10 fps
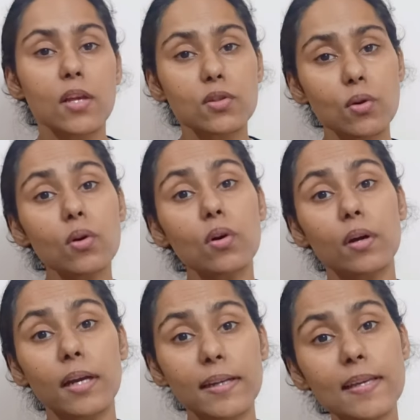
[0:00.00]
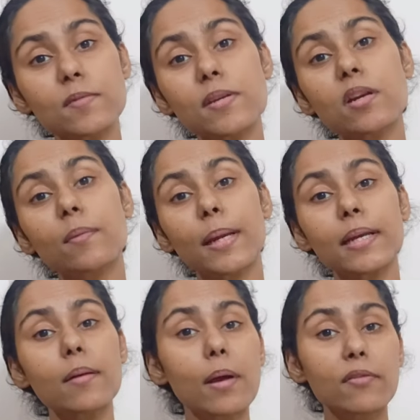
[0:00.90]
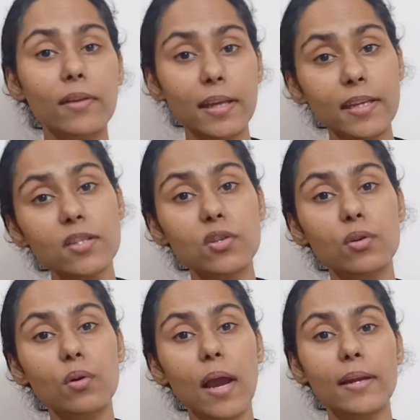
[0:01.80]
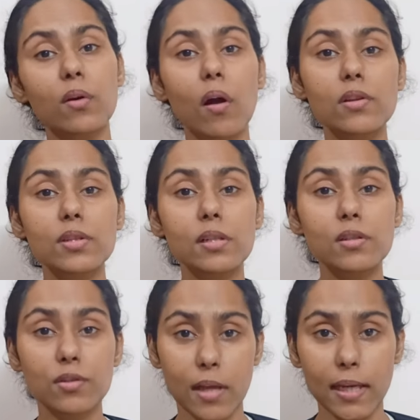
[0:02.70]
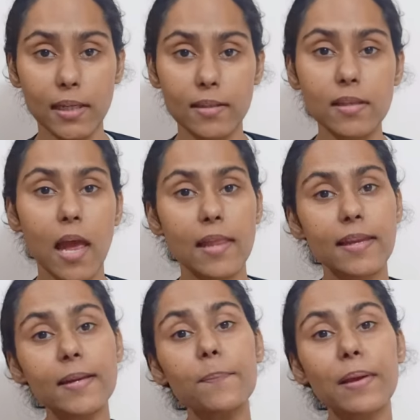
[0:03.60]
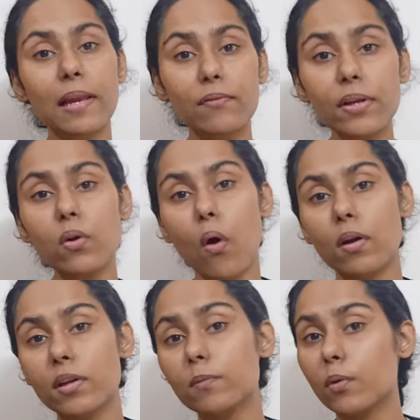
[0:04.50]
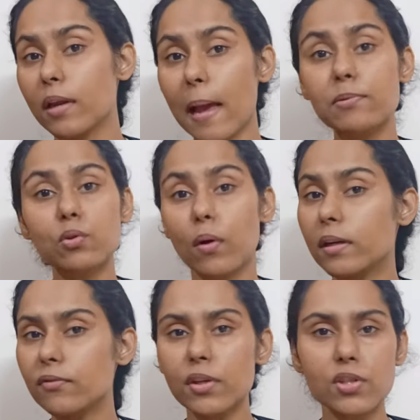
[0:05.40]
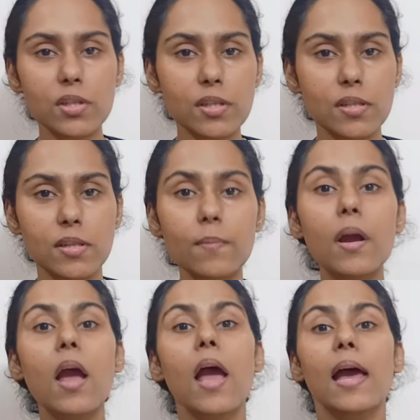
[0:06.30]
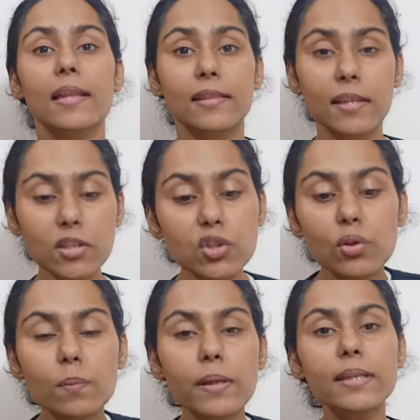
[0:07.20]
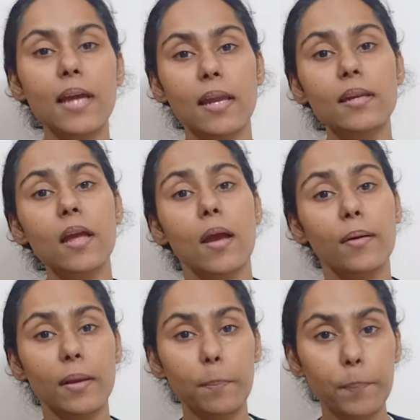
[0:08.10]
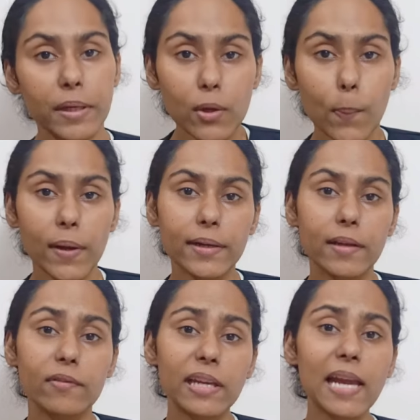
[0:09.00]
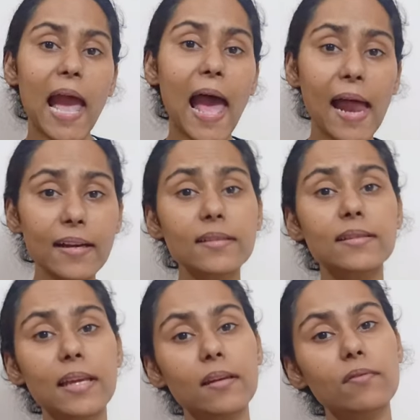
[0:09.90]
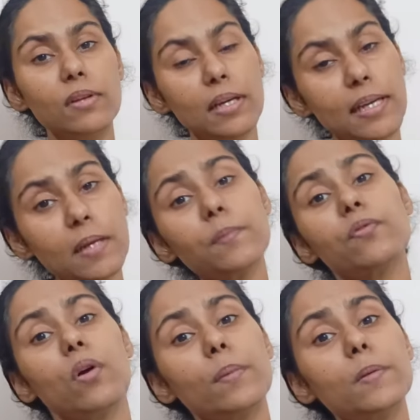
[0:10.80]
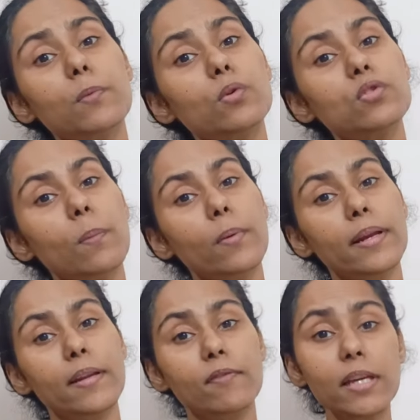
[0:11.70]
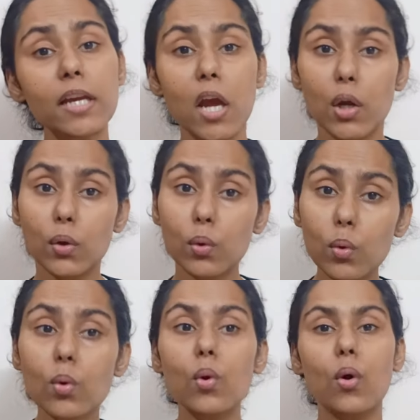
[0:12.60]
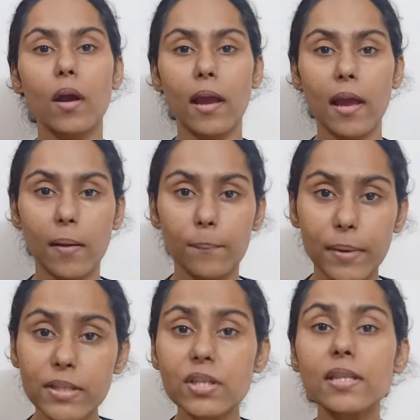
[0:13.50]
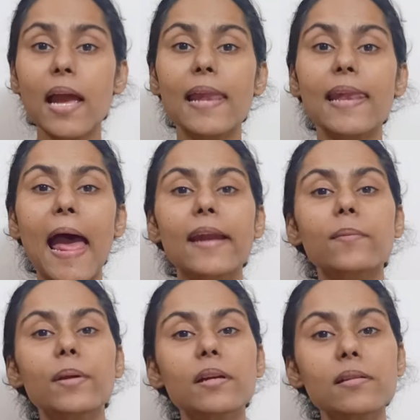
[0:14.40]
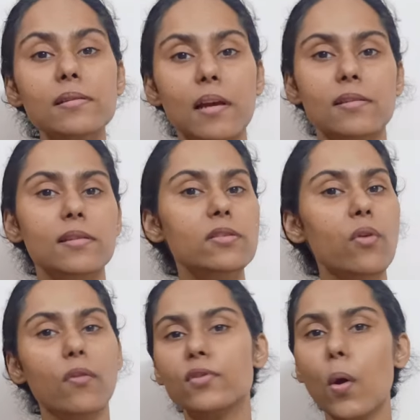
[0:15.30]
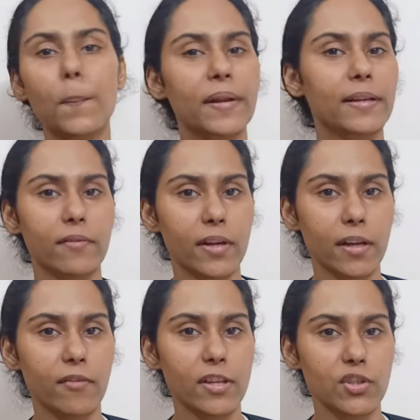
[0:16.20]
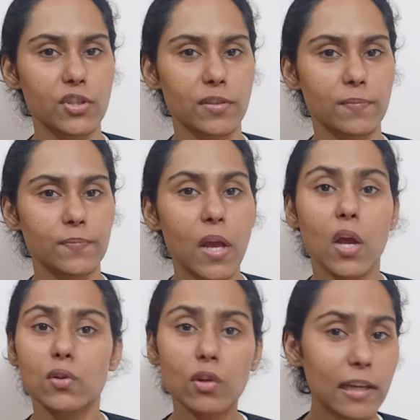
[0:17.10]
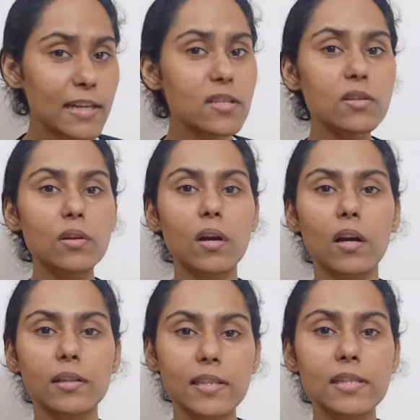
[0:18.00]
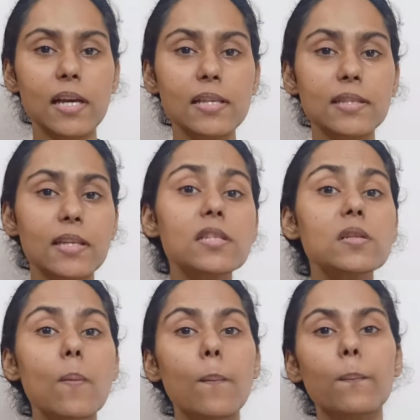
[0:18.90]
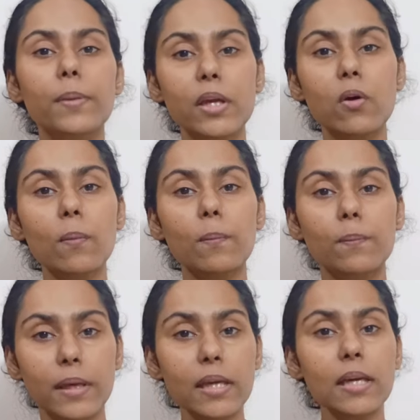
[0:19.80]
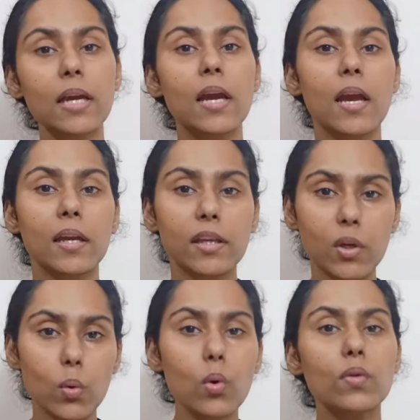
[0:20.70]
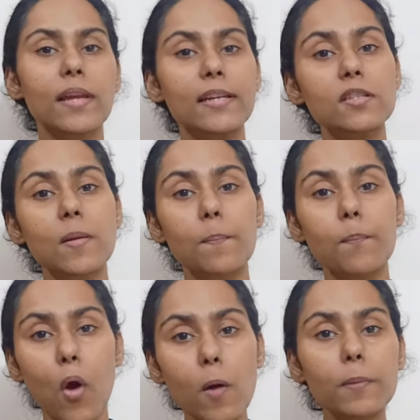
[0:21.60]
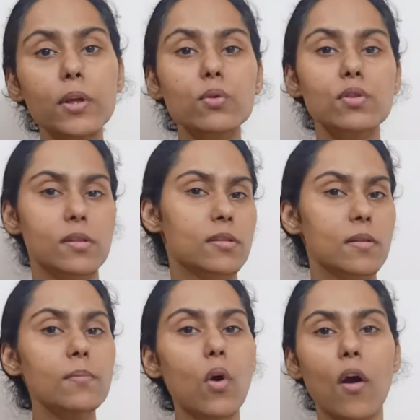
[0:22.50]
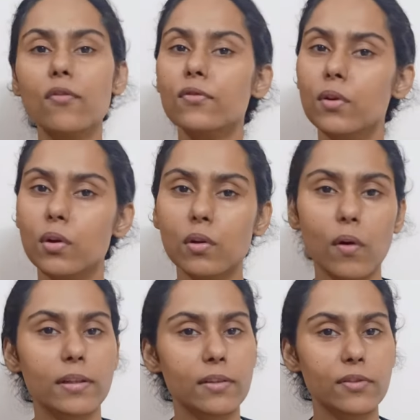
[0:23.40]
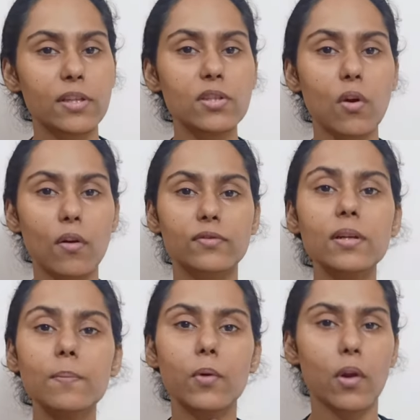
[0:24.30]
So it has been recommended by various urogynecological societies that a pelvic organ prolapse quantification system, this should be done preoperatively and then we again perform it postoperatively to measure the anatomical success of the operative intervention. So let's discuss this POPQ, that is the POPQ system of quantification of the